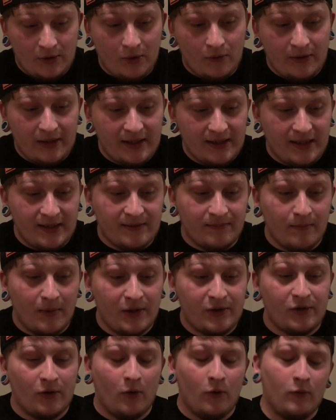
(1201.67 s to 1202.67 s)
don't get as
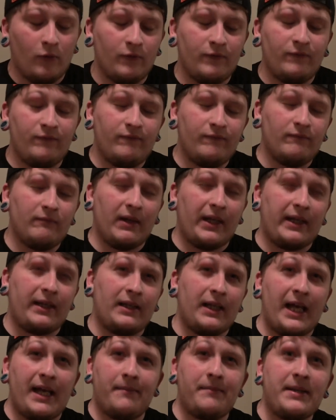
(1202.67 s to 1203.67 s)
much old, like,
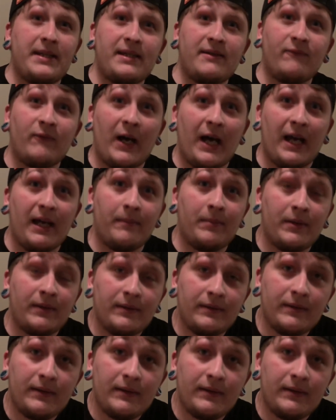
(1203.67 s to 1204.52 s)
Glad Beast vibe